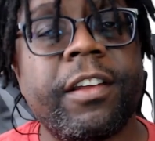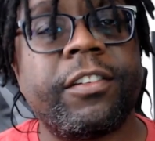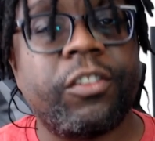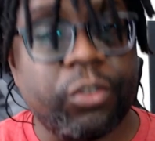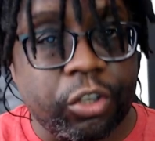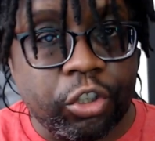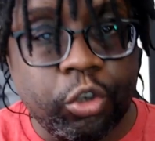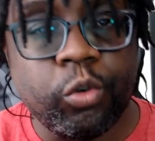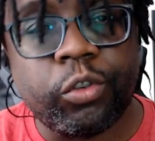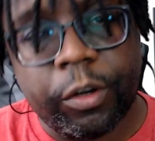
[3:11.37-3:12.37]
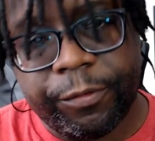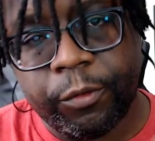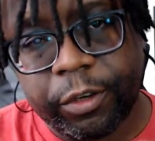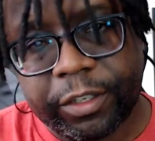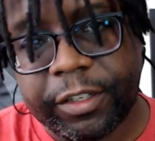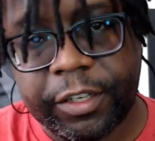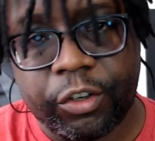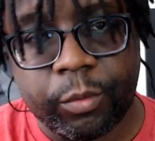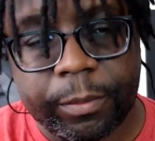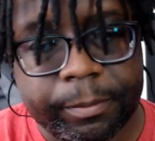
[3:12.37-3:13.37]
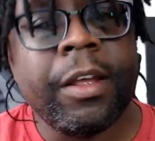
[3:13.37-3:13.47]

us to the use of force continuum.